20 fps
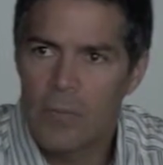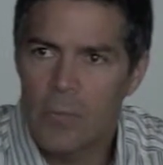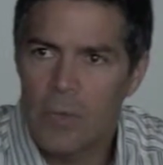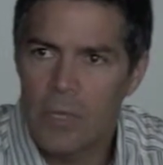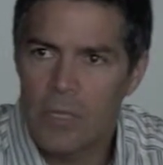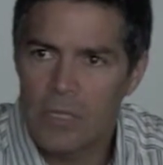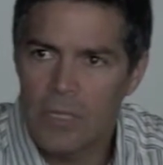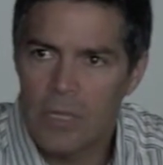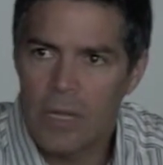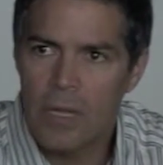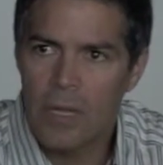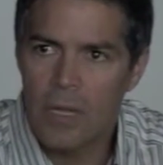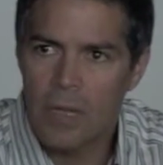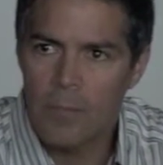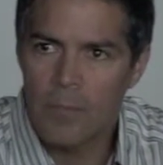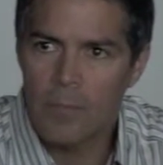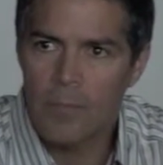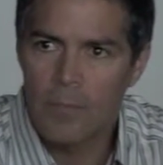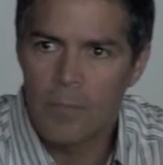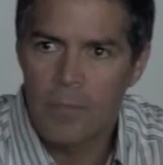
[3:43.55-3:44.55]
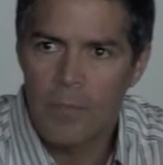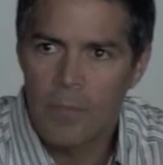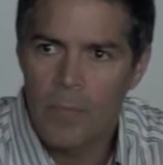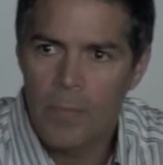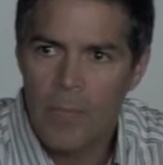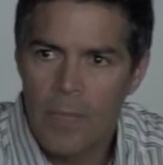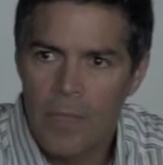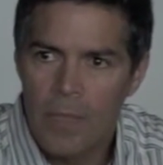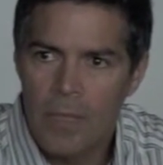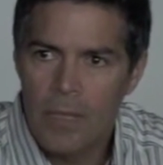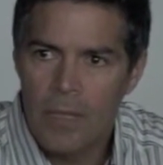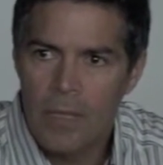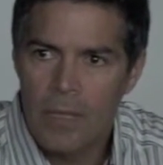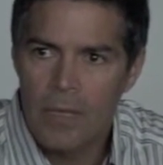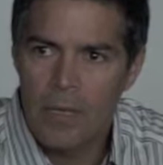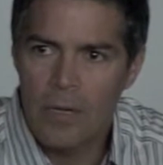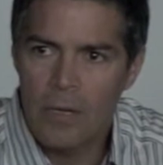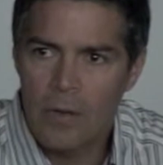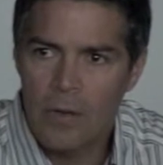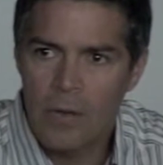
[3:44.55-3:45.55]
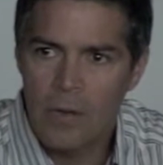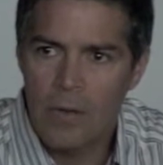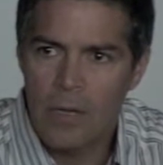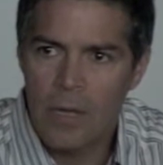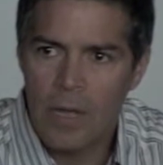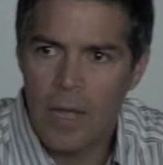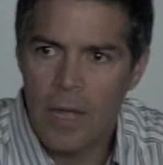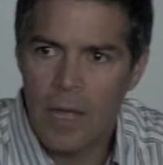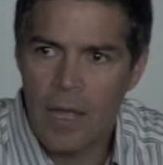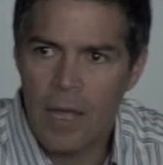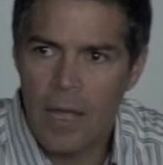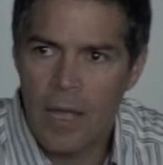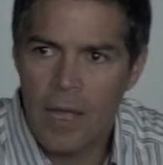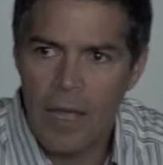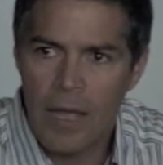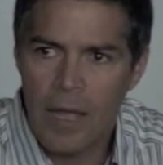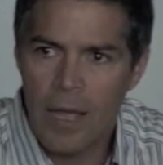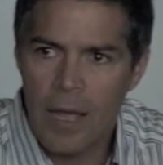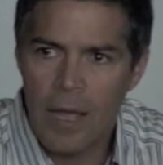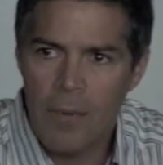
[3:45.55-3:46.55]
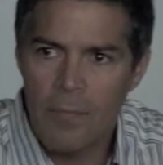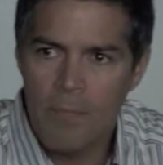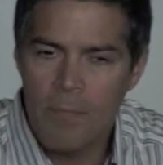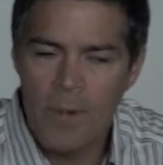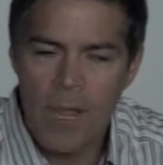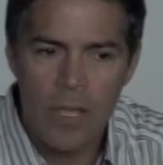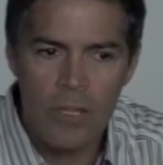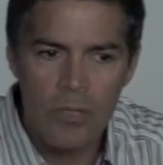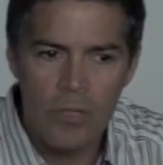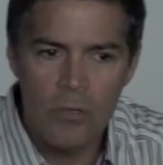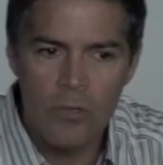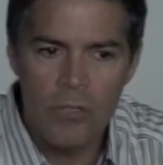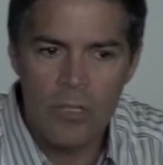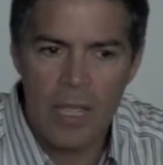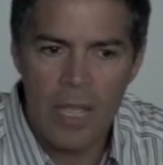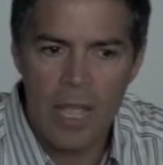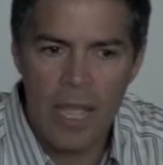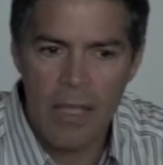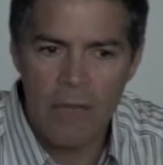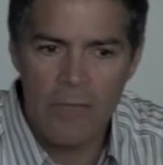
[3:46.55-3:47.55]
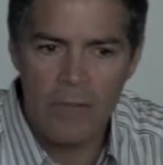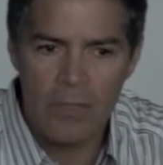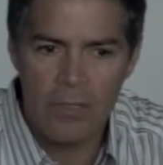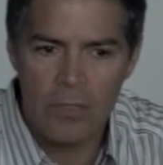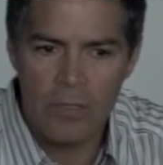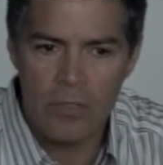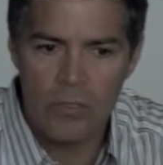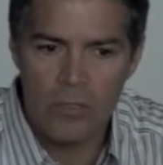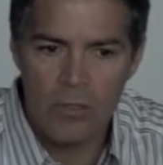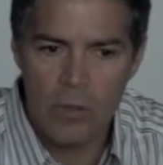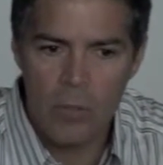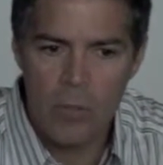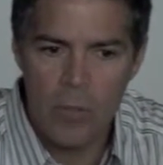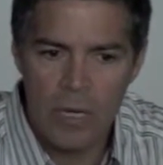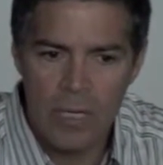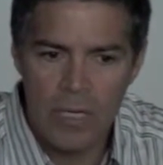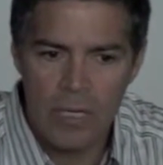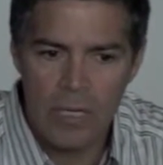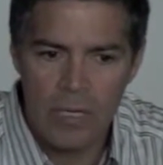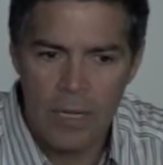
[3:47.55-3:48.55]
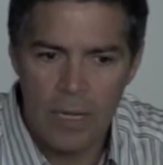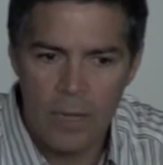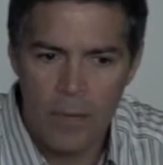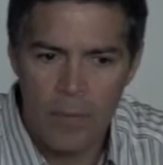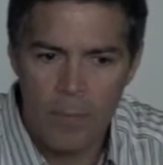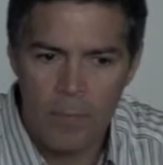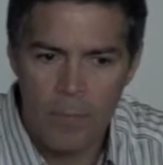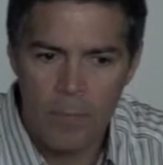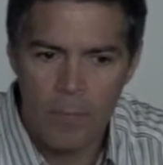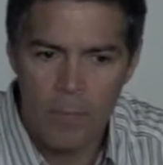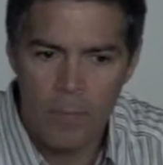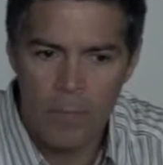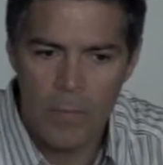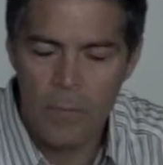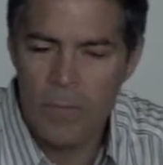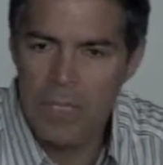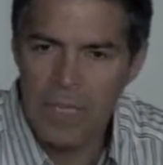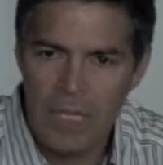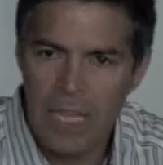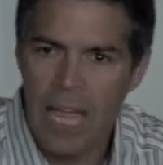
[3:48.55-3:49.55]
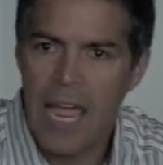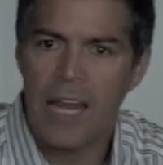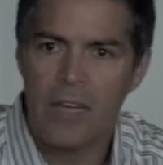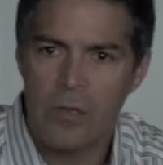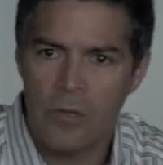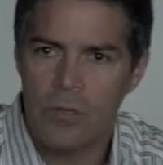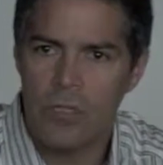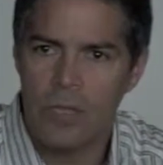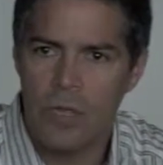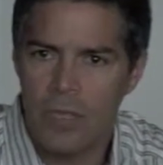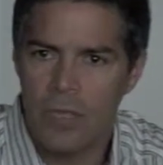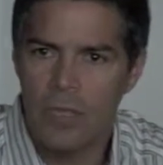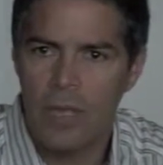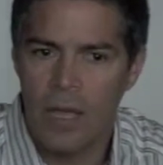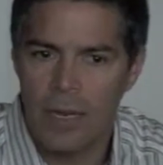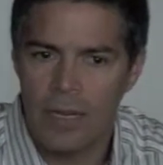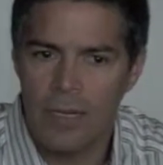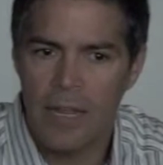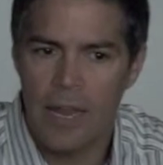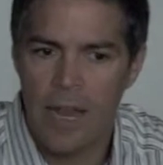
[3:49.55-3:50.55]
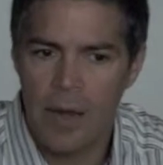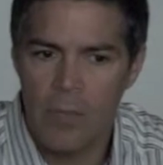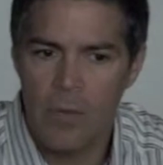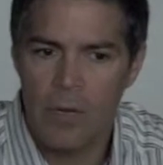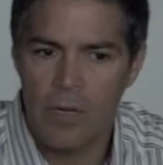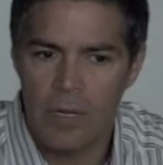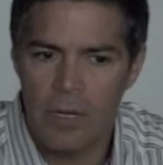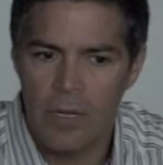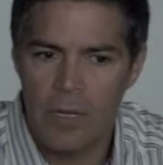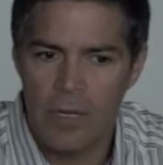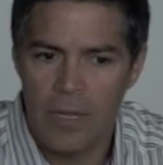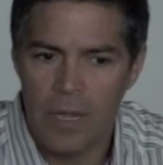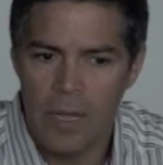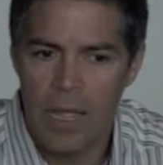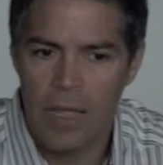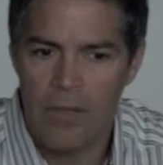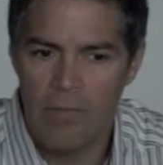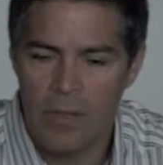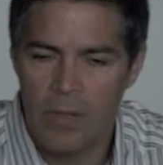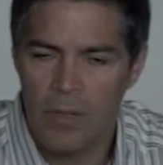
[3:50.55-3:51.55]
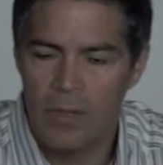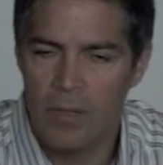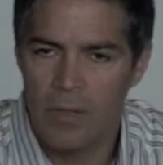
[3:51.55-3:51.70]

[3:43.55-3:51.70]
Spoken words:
But, you know, I'm not used to having so many, I mean, the actors on Caprica have